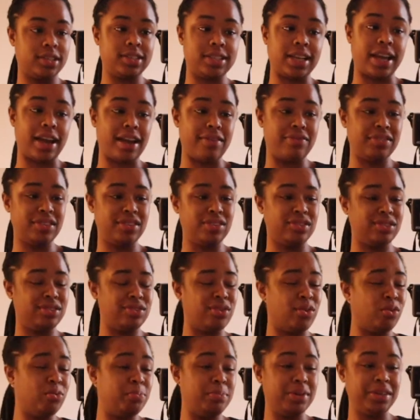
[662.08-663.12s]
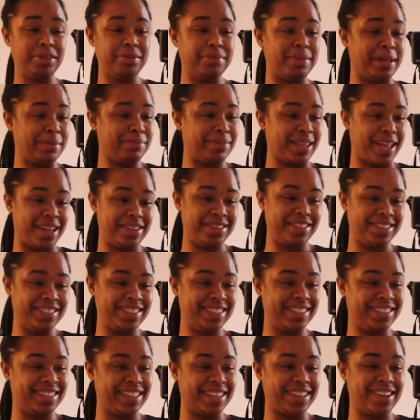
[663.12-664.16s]
because I haven't opened my planner
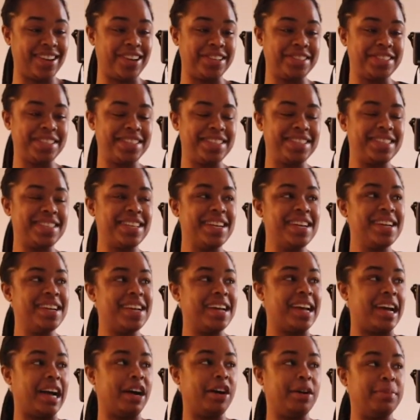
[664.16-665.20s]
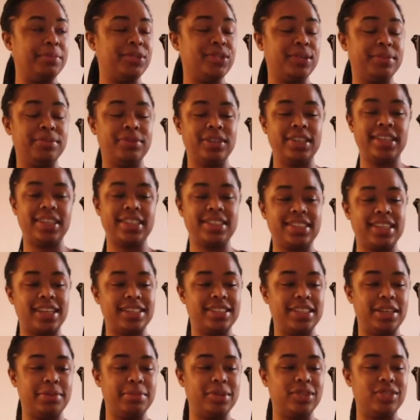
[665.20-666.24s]
since I got it. So I'm really
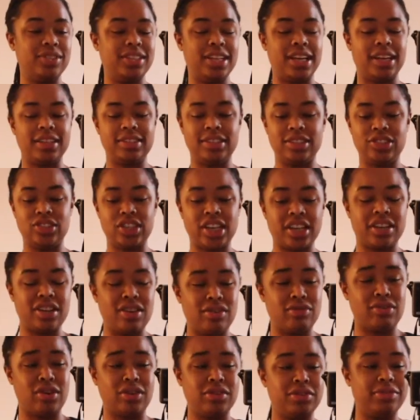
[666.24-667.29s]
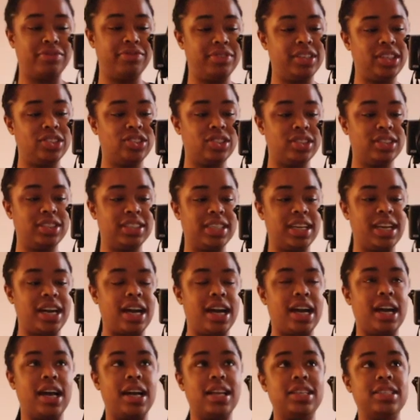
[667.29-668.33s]
excited about that, to check out all the features it
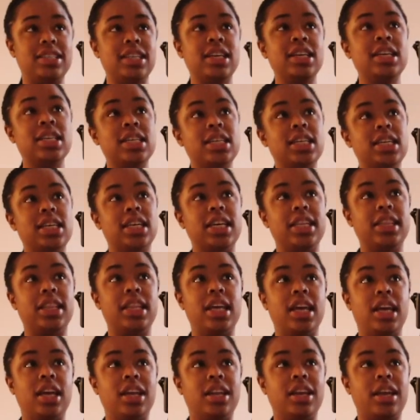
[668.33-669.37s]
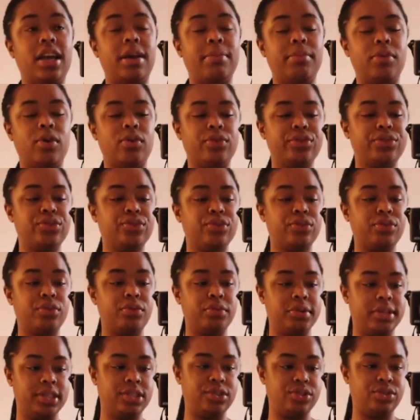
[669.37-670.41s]
has. And then I'm also
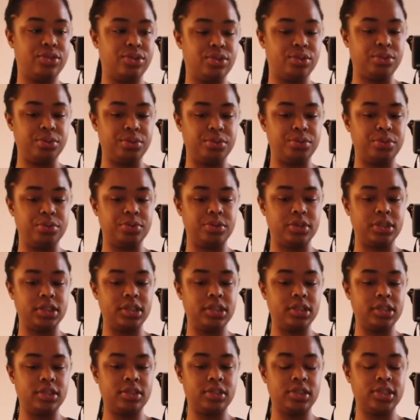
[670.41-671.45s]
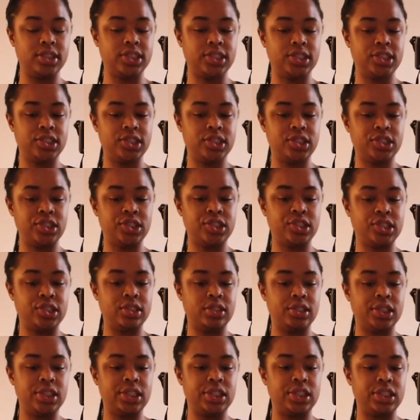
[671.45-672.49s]
going to
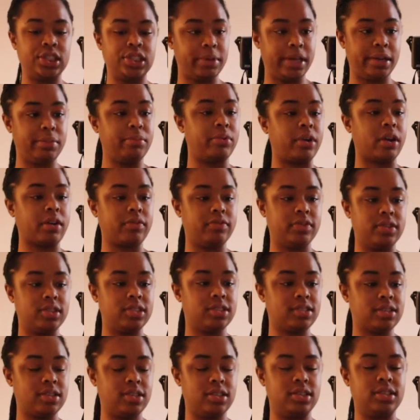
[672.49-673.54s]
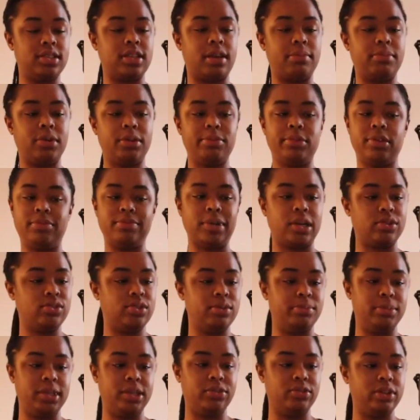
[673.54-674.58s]
make breakfast because I'm about
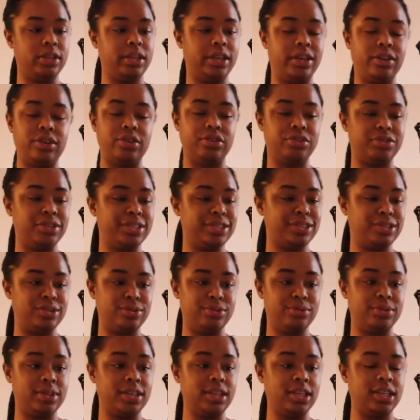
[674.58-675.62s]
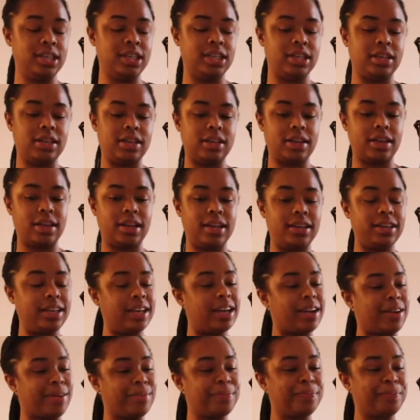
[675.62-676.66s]
to be really hungry soon. And
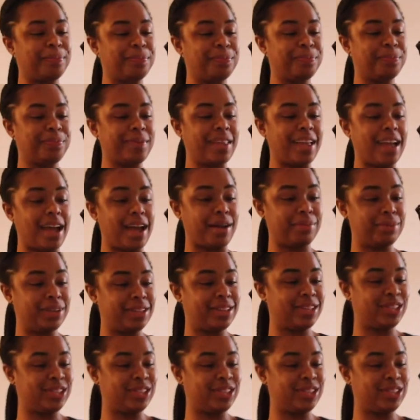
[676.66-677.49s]
yeah. Happy